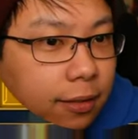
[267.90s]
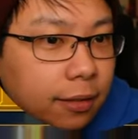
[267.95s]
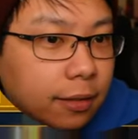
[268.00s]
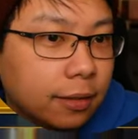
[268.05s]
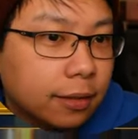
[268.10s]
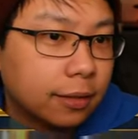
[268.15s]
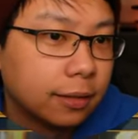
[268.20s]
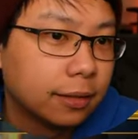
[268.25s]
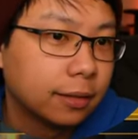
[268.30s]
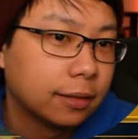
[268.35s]

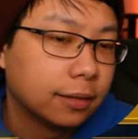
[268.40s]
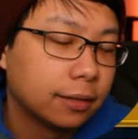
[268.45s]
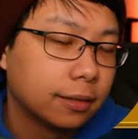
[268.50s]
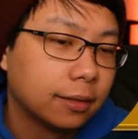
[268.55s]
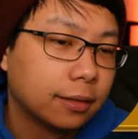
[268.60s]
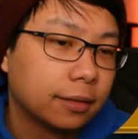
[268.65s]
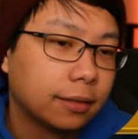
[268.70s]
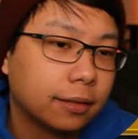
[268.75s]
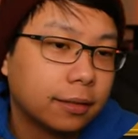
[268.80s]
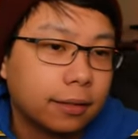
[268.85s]

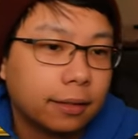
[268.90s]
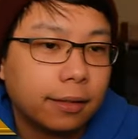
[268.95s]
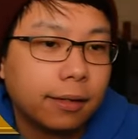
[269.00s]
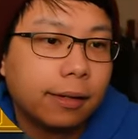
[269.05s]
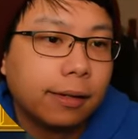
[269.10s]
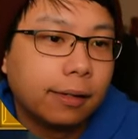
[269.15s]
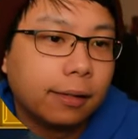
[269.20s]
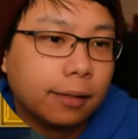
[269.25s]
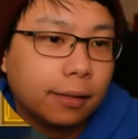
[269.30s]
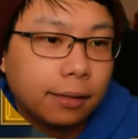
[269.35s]

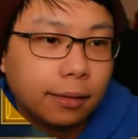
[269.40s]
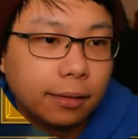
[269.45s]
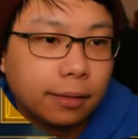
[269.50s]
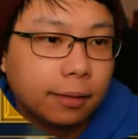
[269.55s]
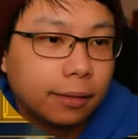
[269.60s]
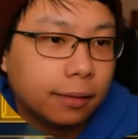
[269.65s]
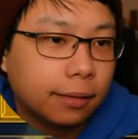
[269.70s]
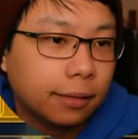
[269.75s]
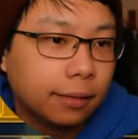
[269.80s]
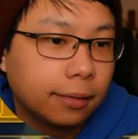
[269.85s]

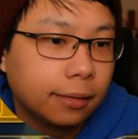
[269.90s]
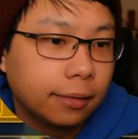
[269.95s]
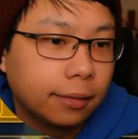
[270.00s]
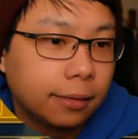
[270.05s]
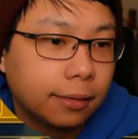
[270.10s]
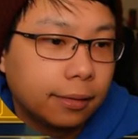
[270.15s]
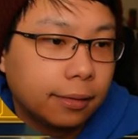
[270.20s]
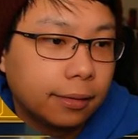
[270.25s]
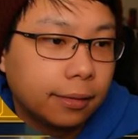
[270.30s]
(silence)